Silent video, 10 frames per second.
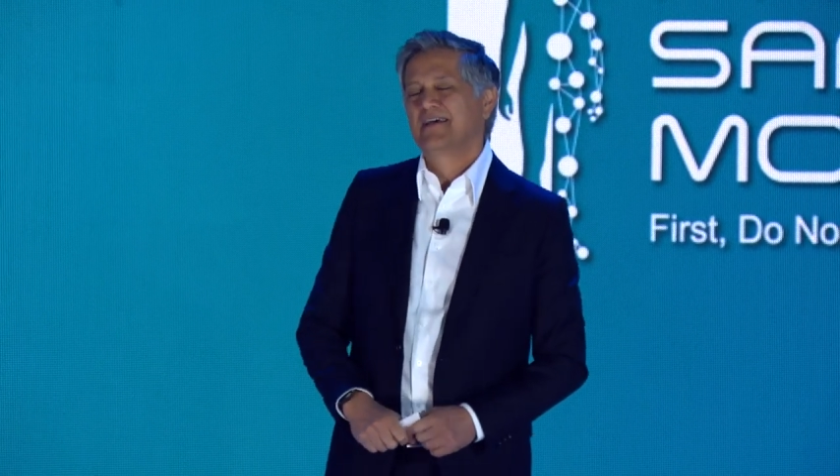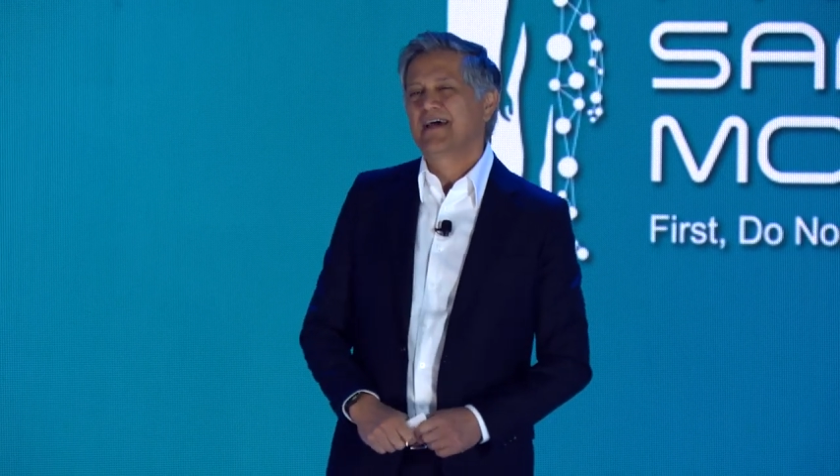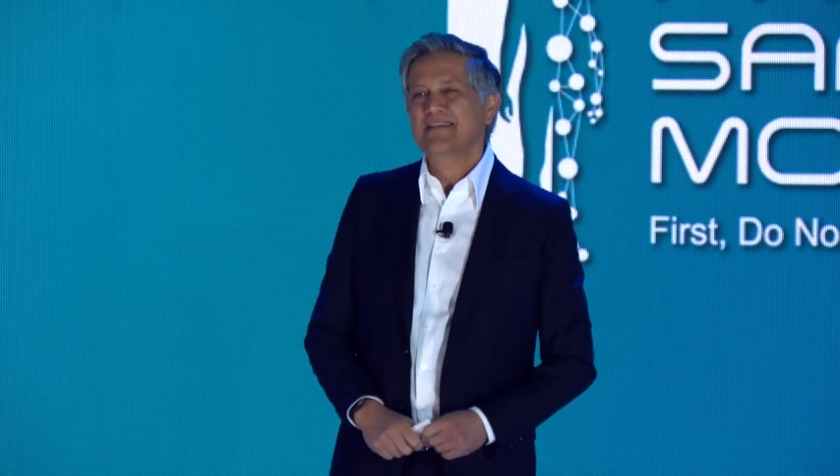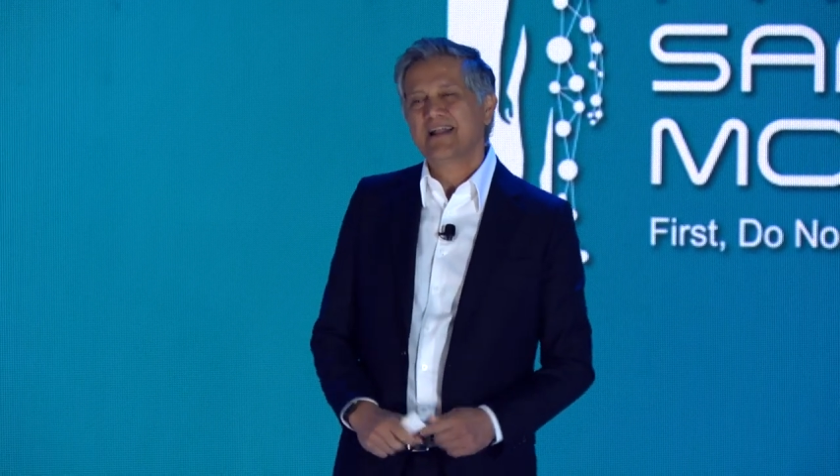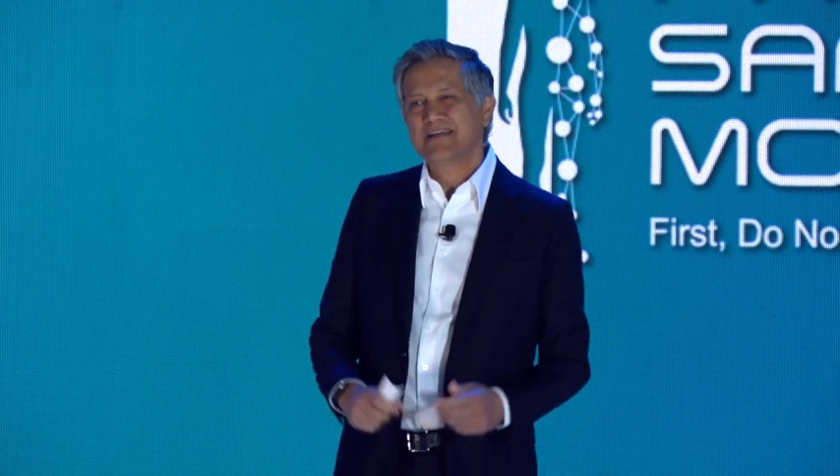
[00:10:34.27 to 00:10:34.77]

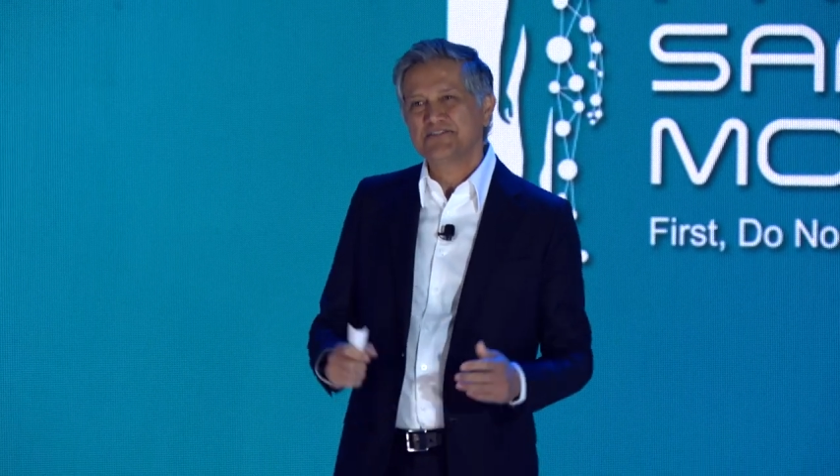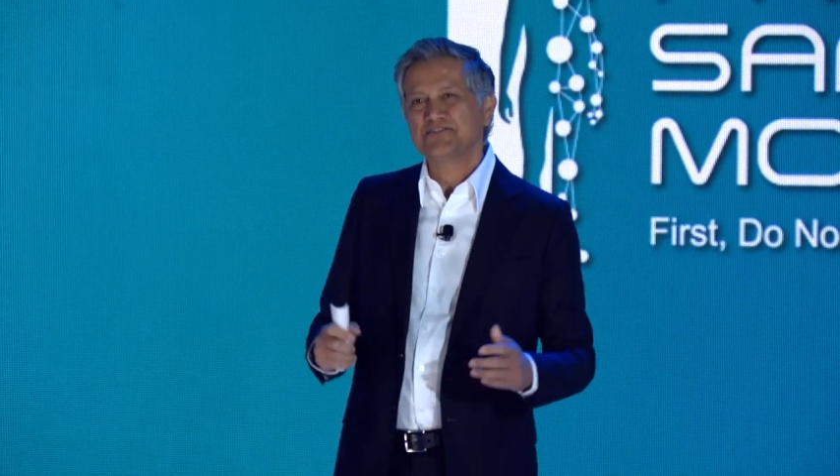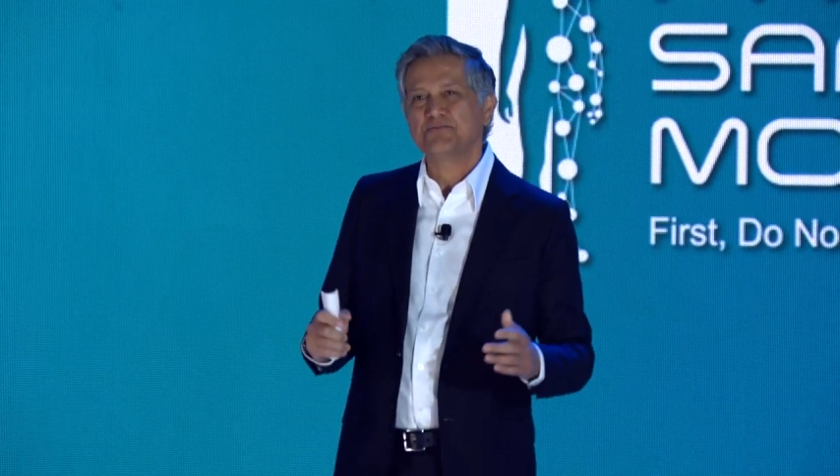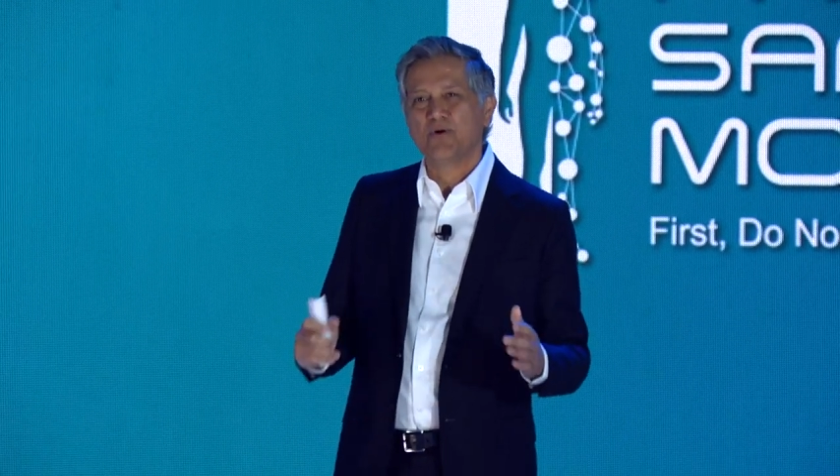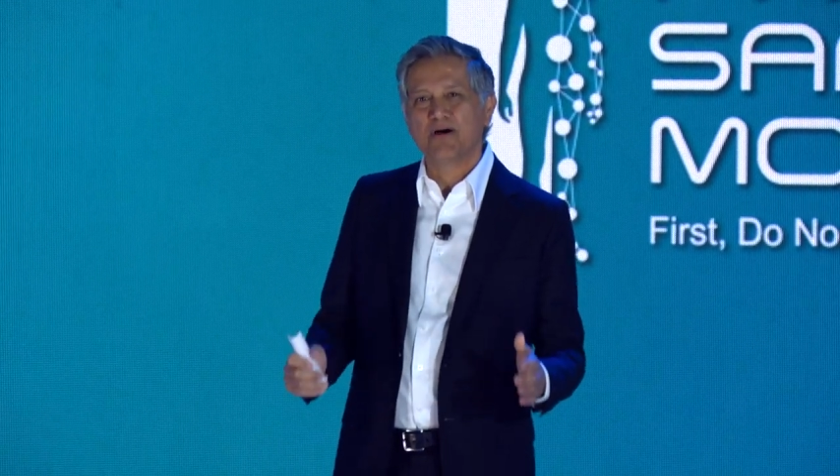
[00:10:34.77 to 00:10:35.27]
And then I
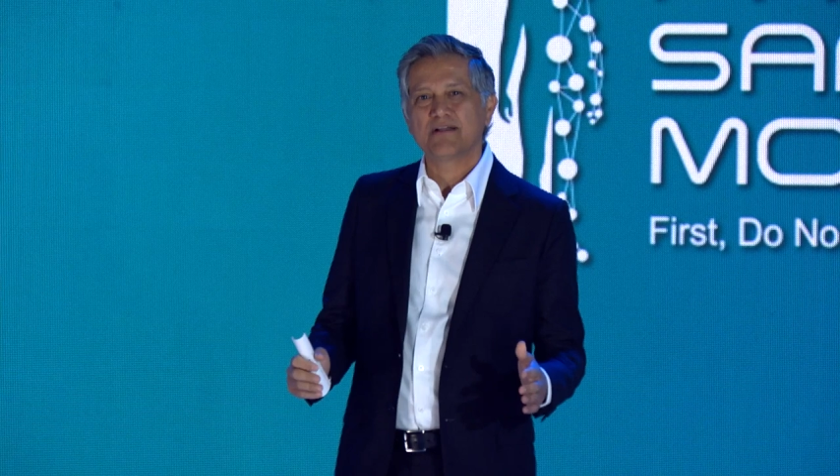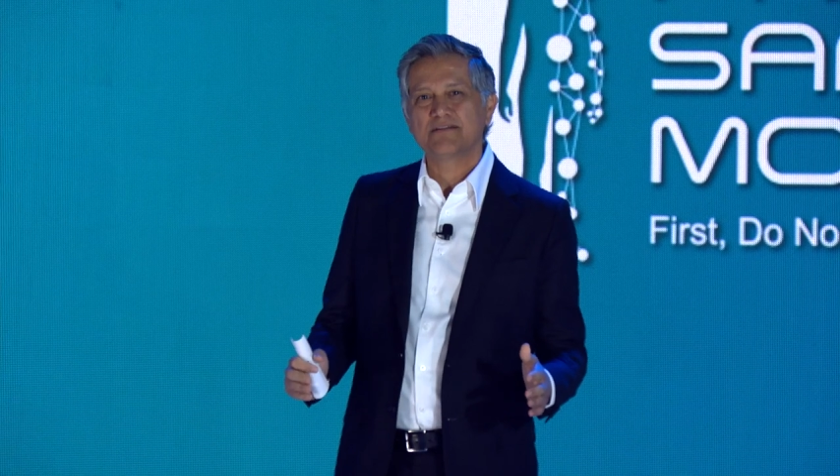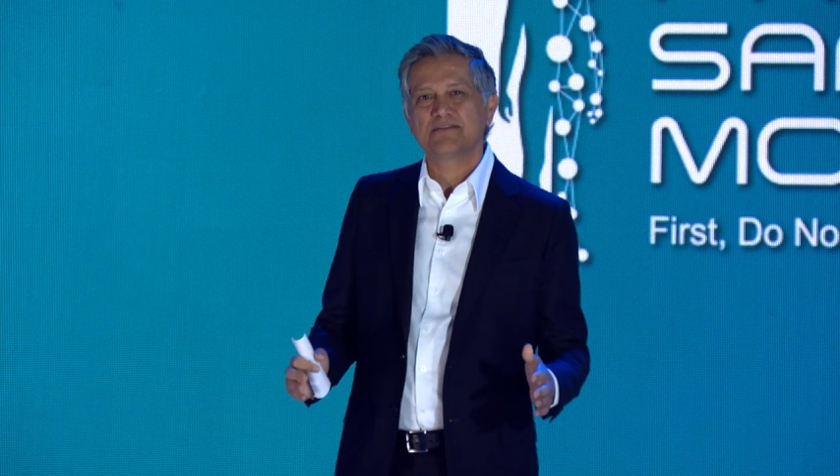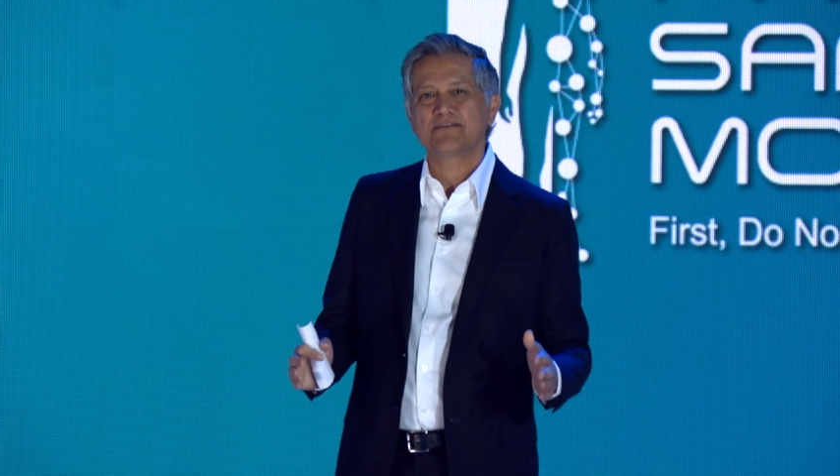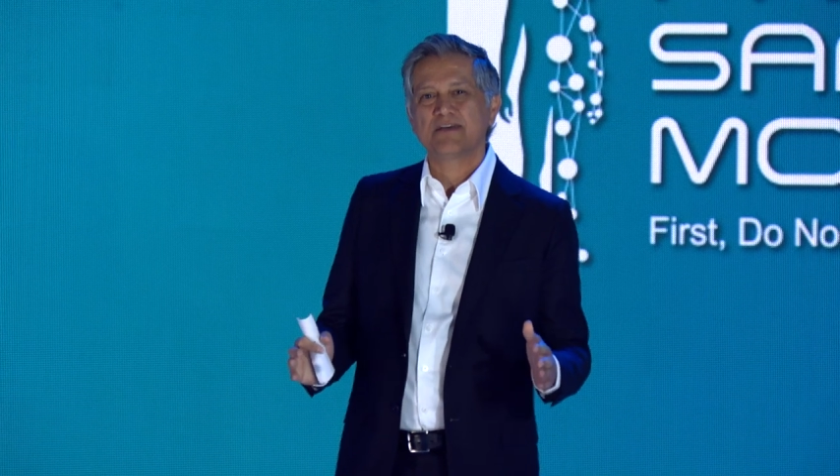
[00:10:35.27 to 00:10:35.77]
just wanted
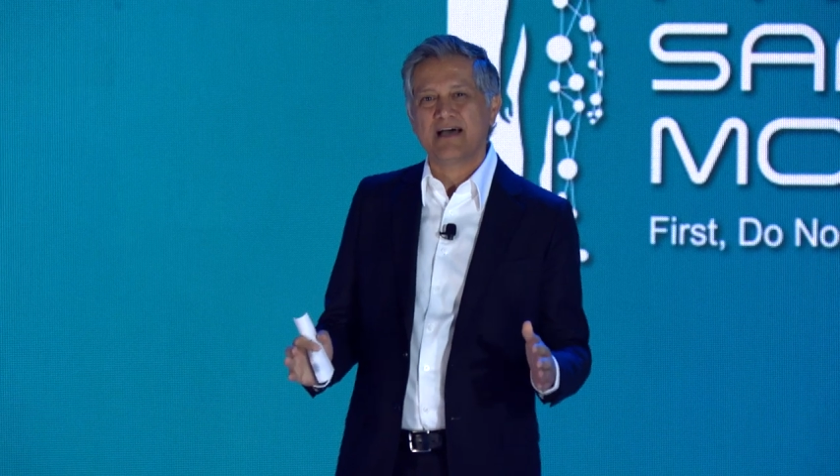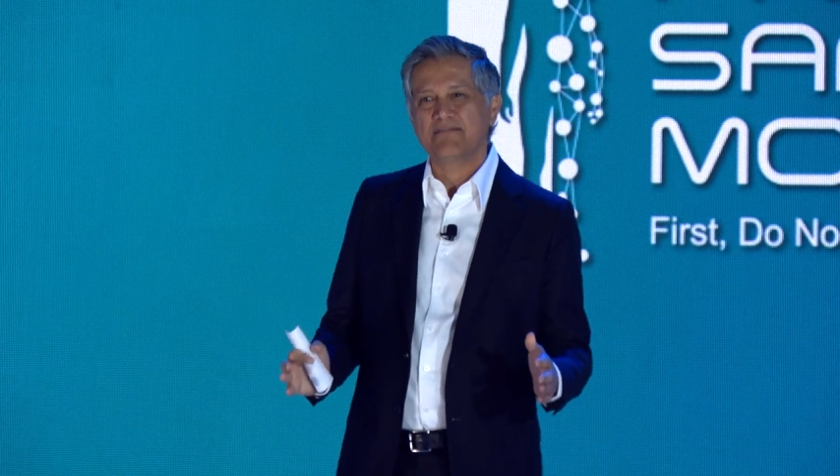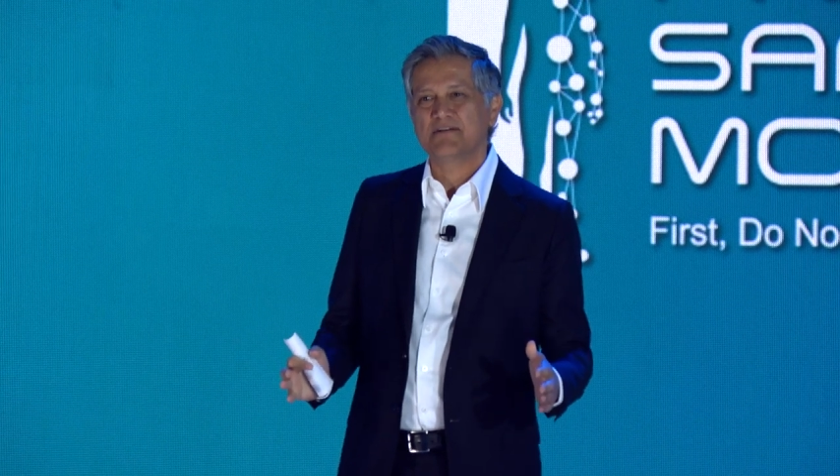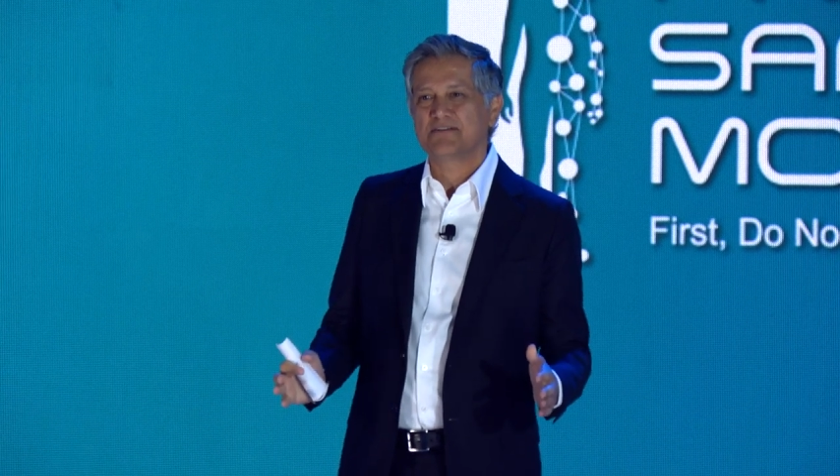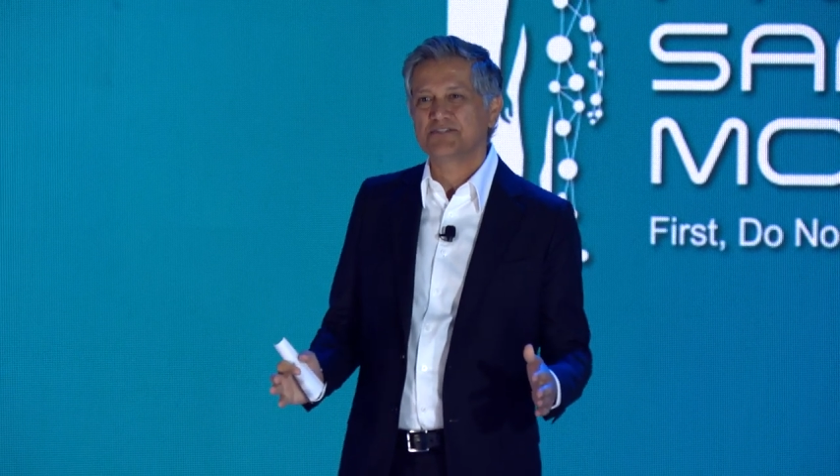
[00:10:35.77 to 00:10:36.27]
to have another